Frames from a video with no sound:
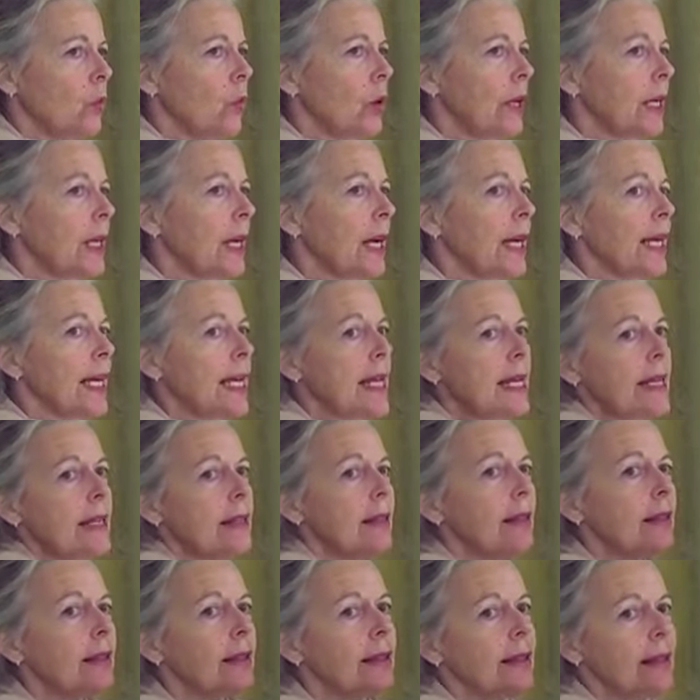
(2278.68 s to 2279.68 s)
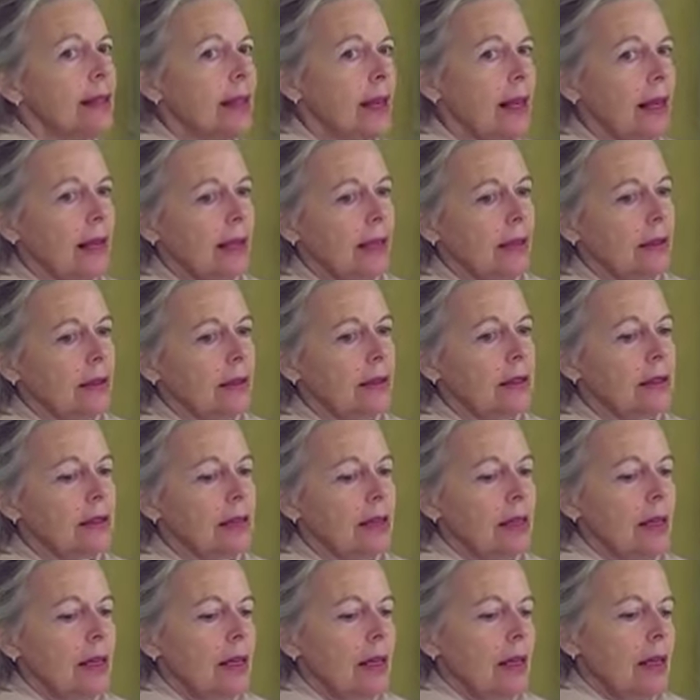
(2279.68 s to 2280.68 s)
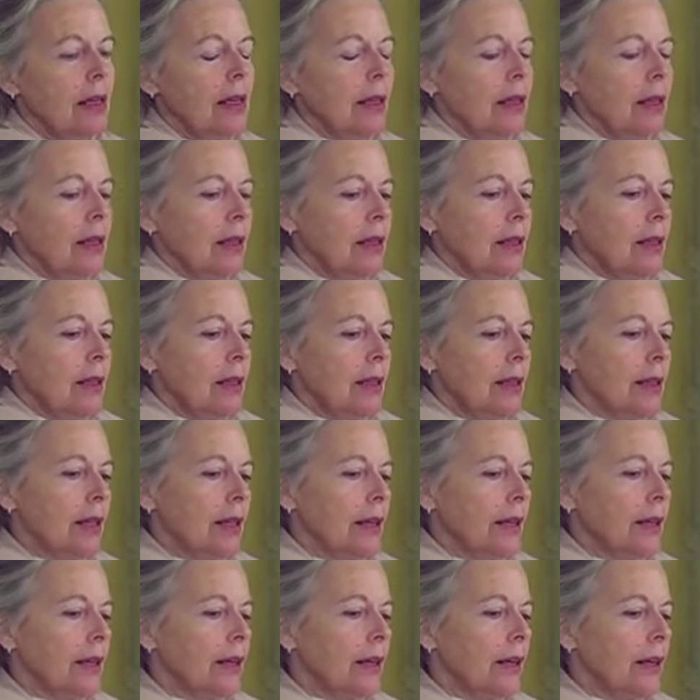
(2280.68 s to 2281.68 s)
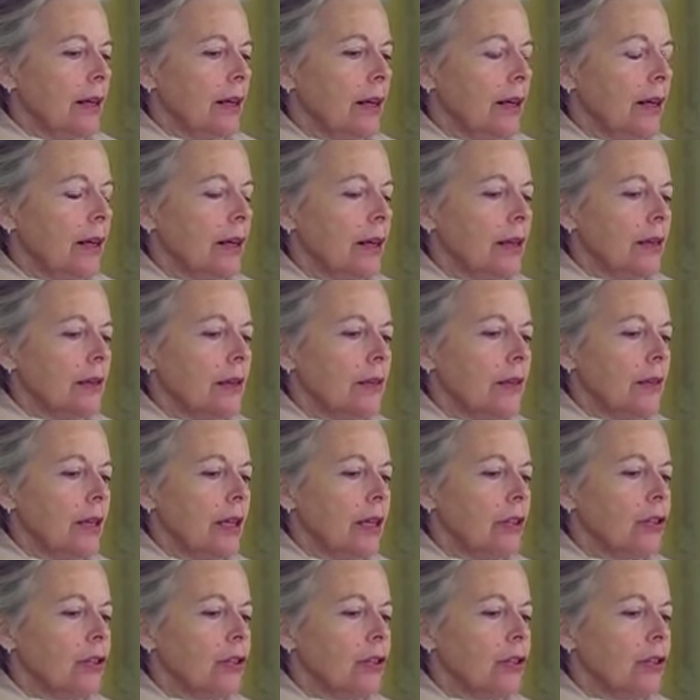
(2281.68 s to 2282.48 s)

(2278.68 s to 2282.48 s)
when I hear things that are